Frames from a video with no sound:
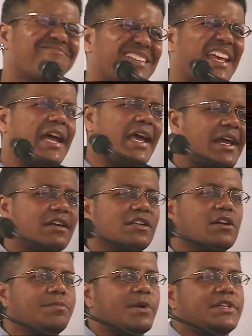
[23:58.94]
they had a
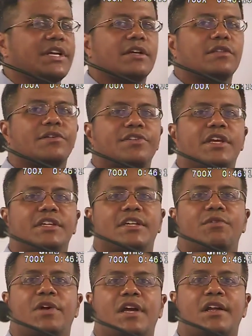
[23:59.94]
little particular things
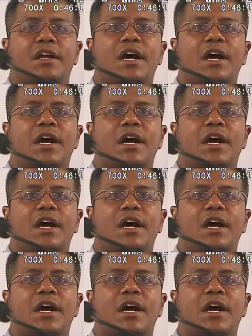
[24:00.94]
that were kind of